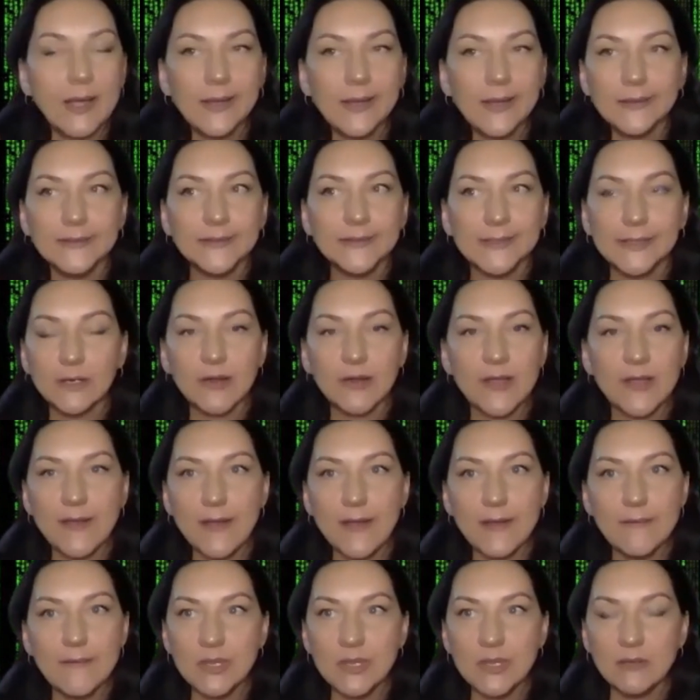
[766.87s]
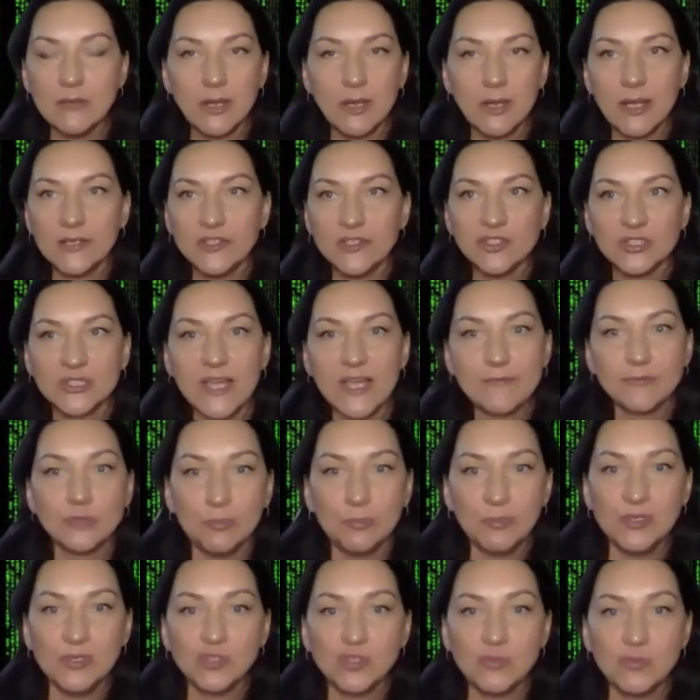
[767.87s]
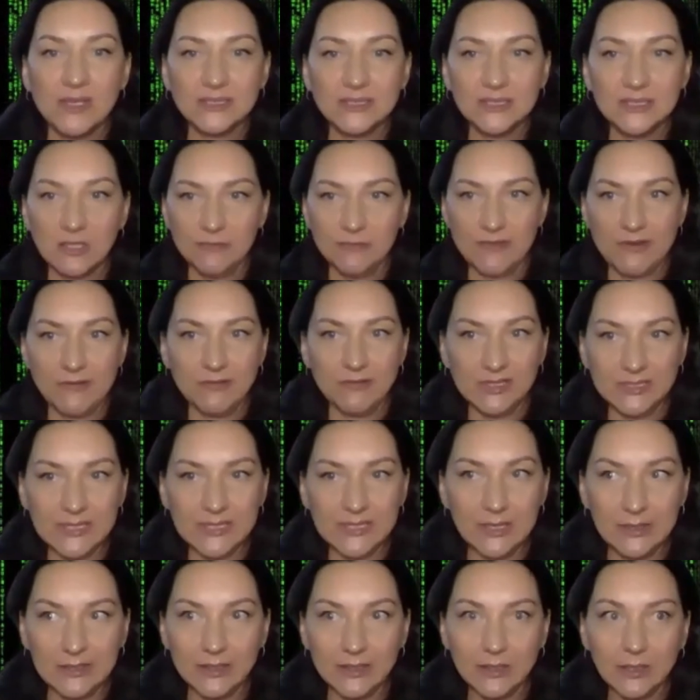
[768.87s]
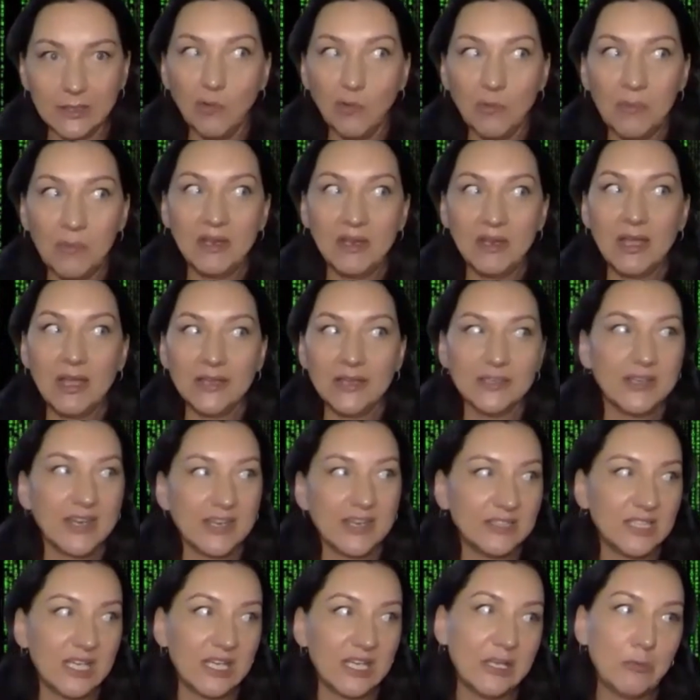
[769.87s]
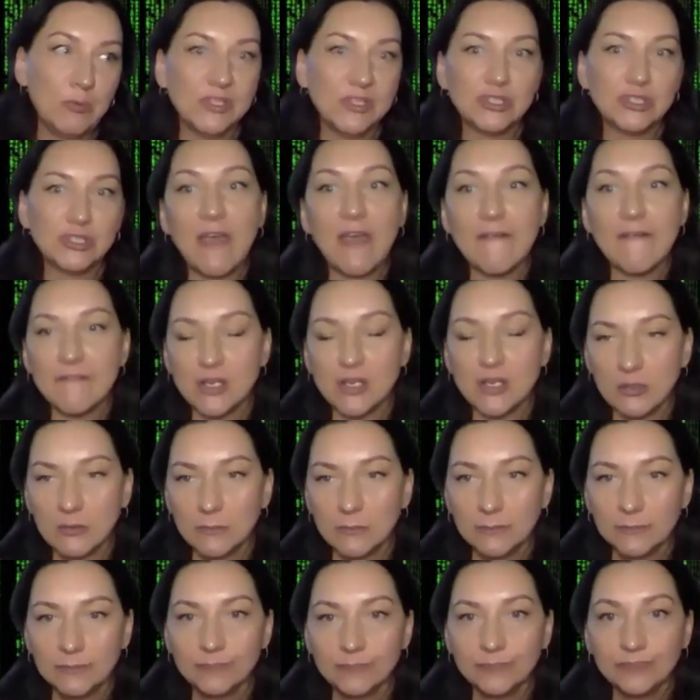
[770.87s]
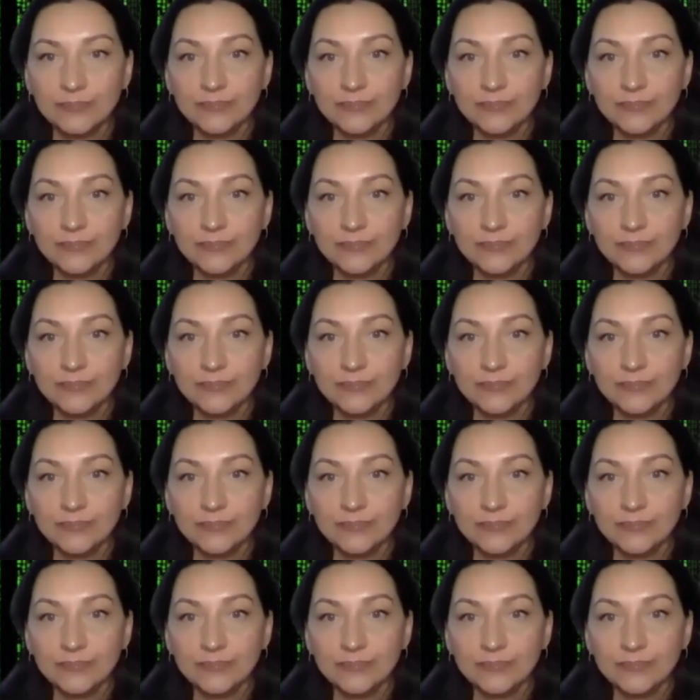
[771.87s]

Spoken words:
And here I am, and I just have to pinch myself every day and think, oh my God, did I die and went to heaven?